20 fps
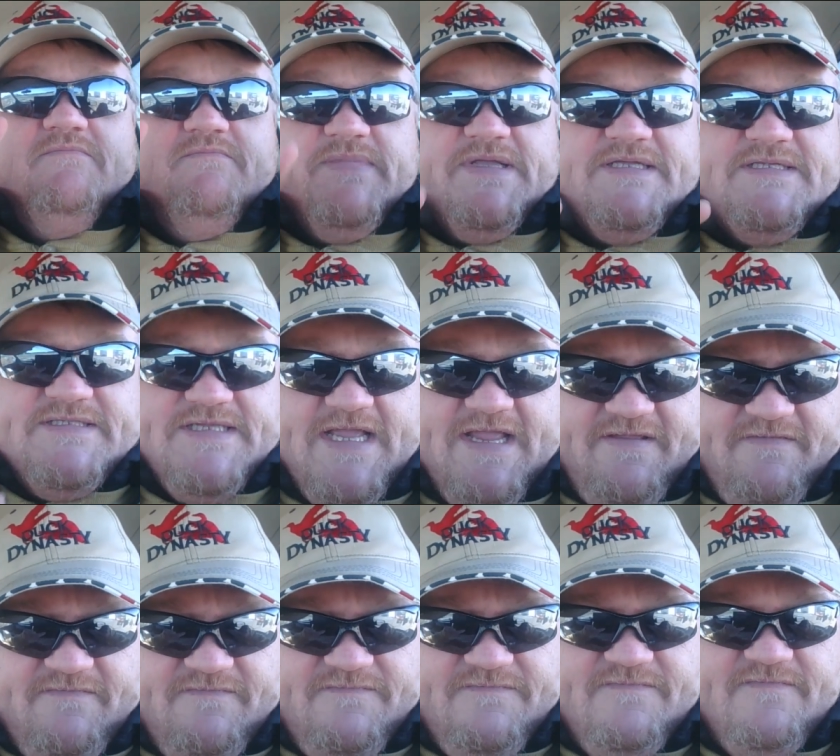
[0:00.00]
be
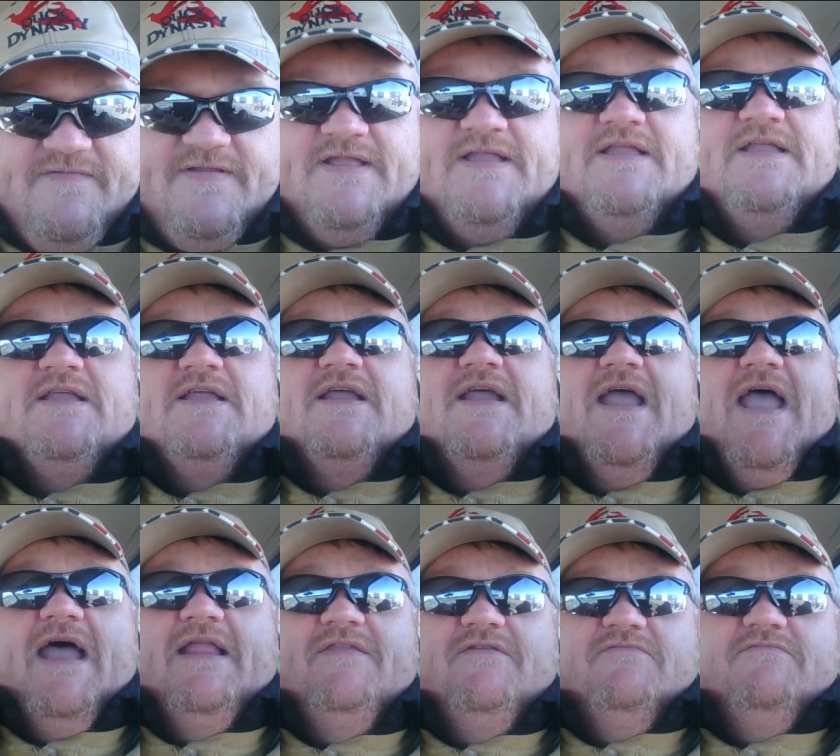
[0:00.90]
safe
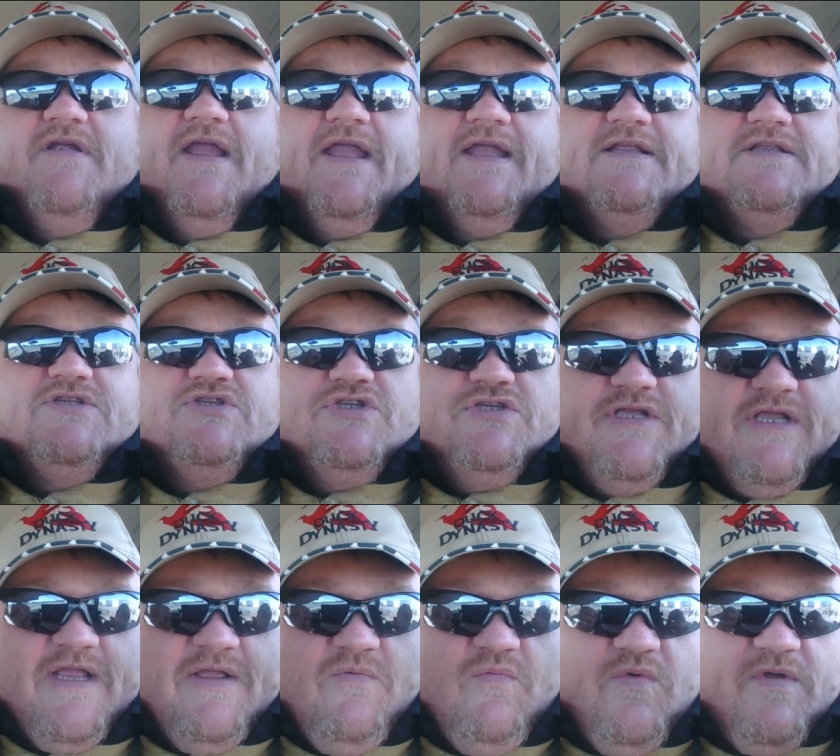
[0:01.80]
at the range
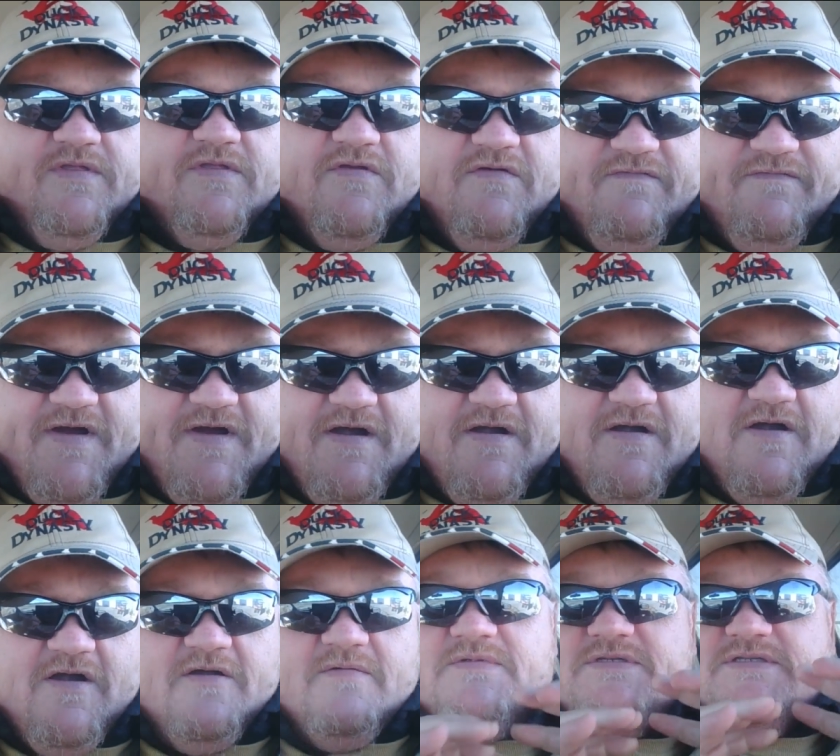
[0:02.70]
with your
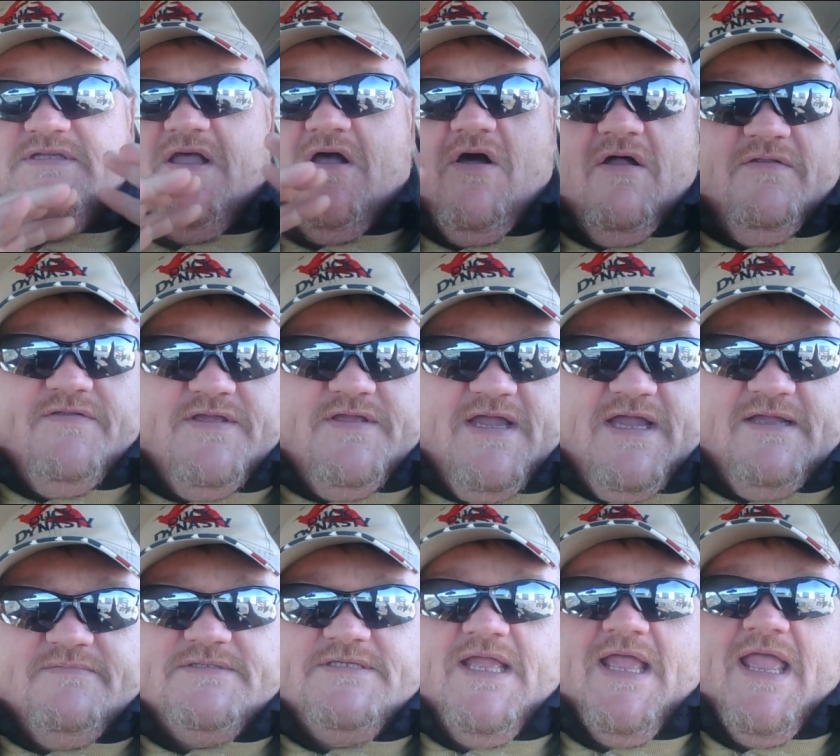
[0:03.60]
firearms all
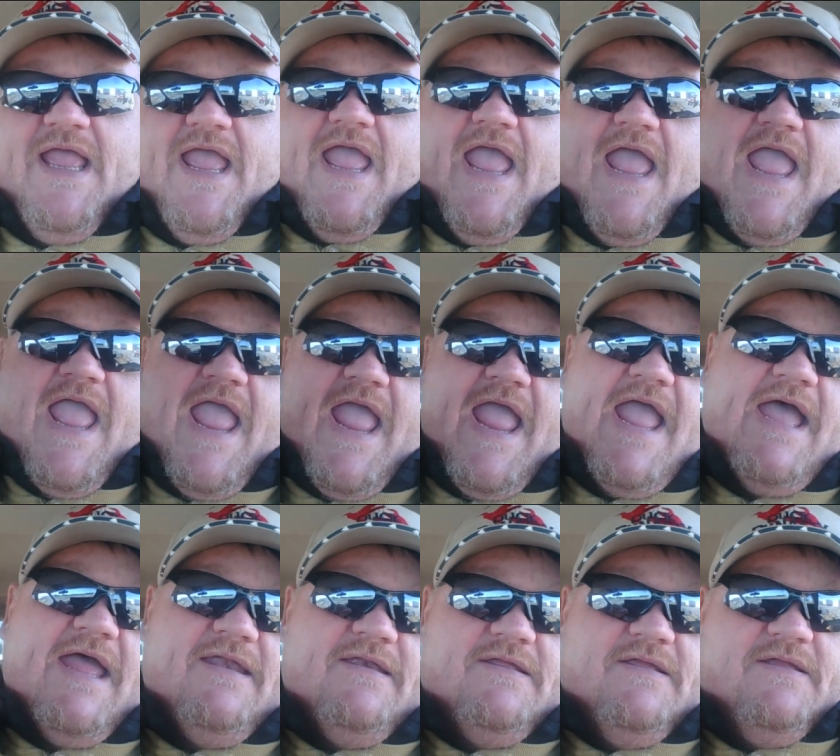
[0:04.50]
times,
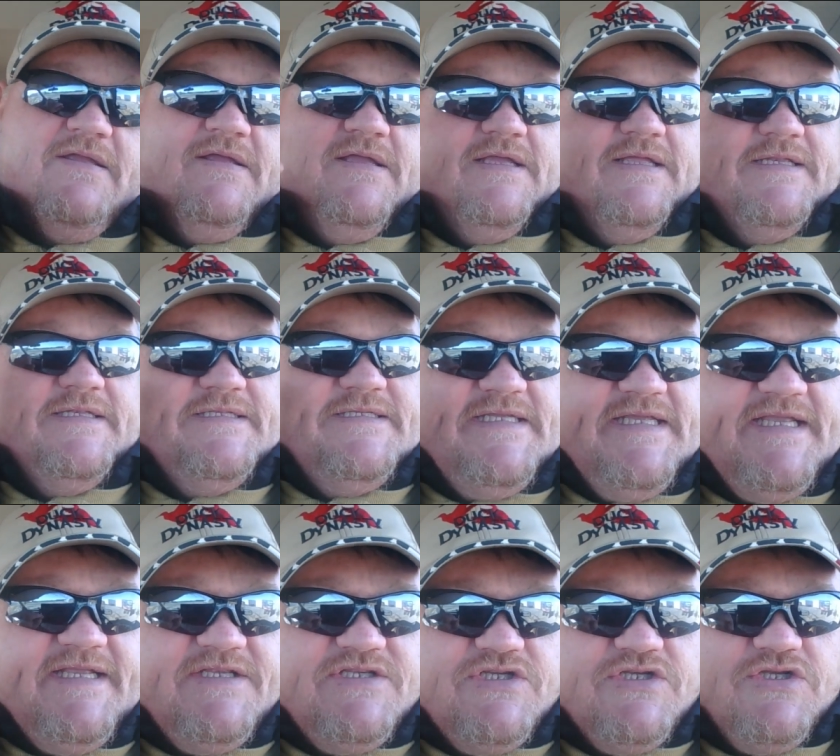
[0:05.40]
and
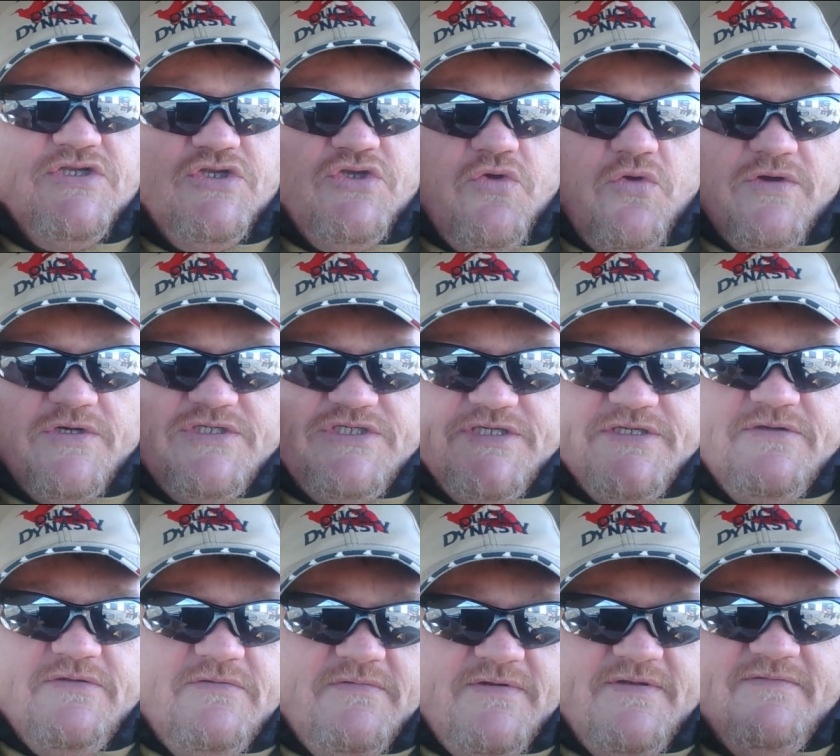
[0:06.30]
teach your
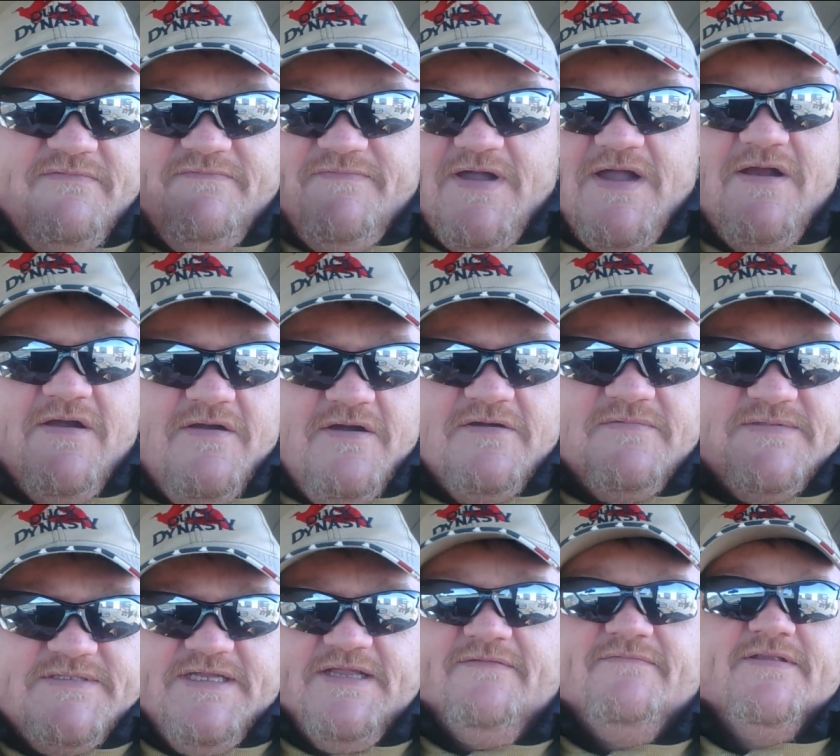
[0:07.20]
children firearm
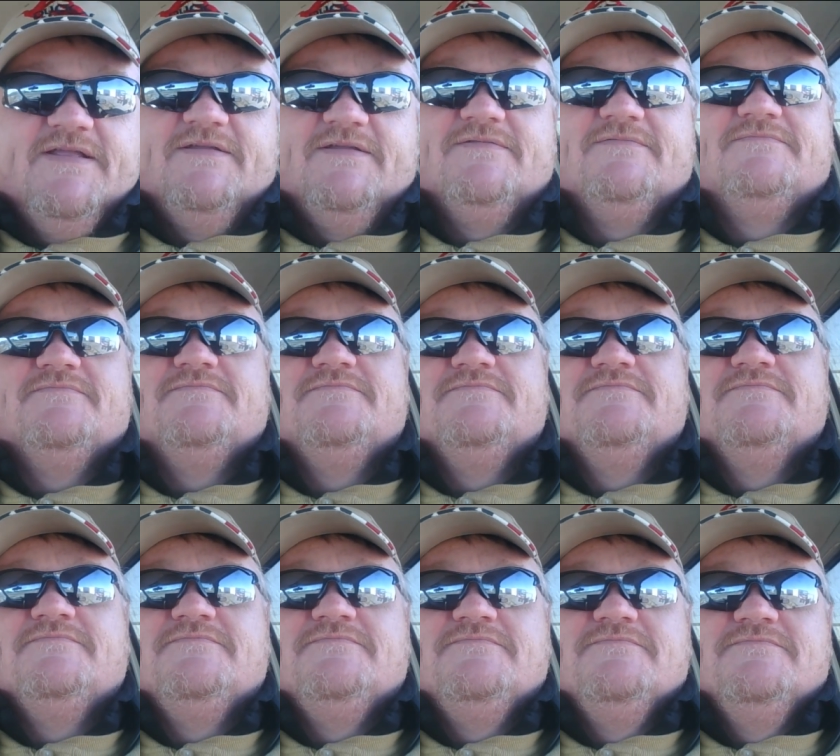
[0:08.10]
safety.
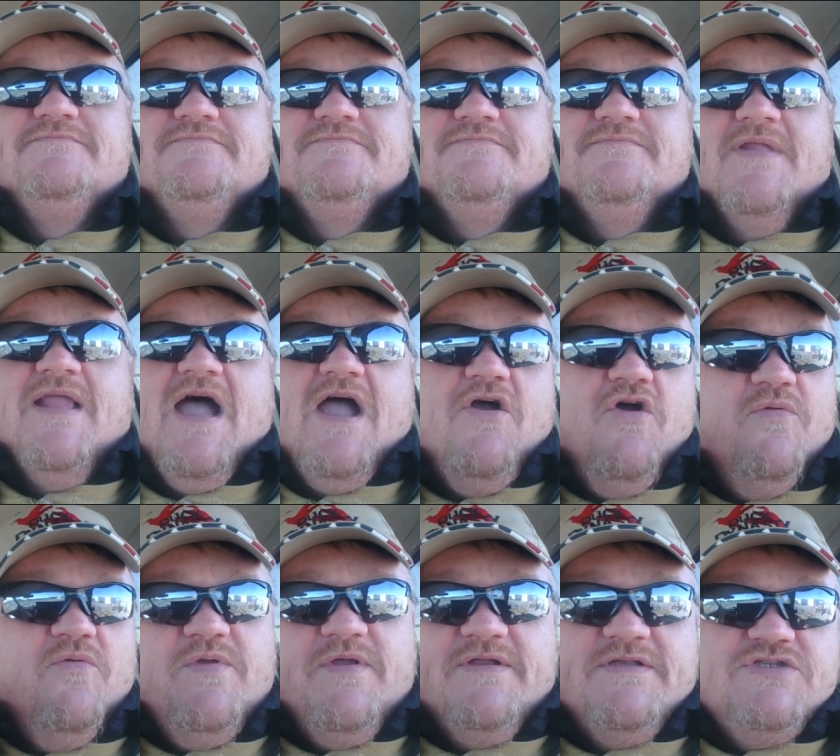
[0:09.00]
I
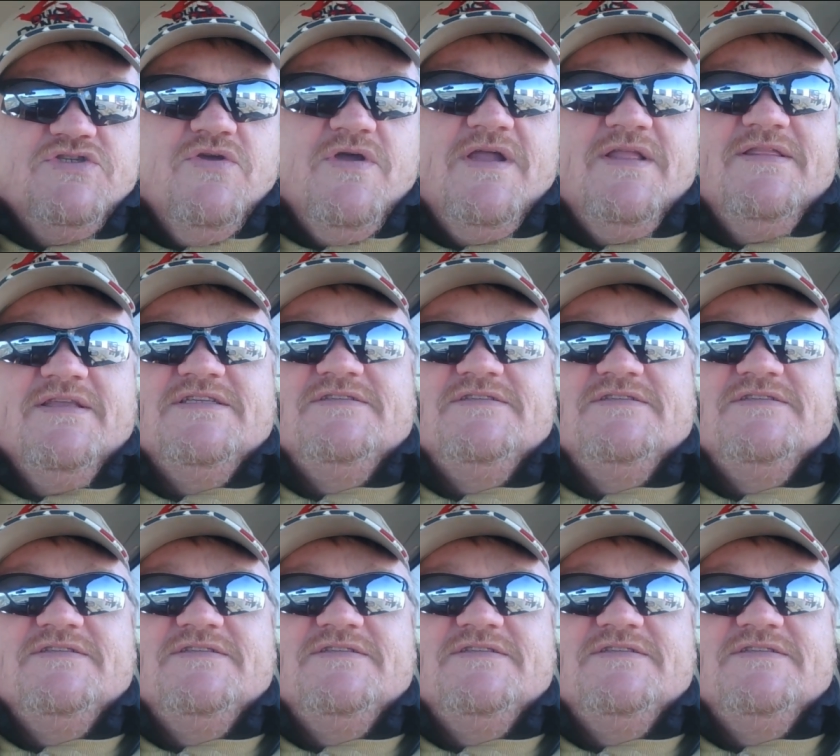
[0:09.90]
hope you enjoyed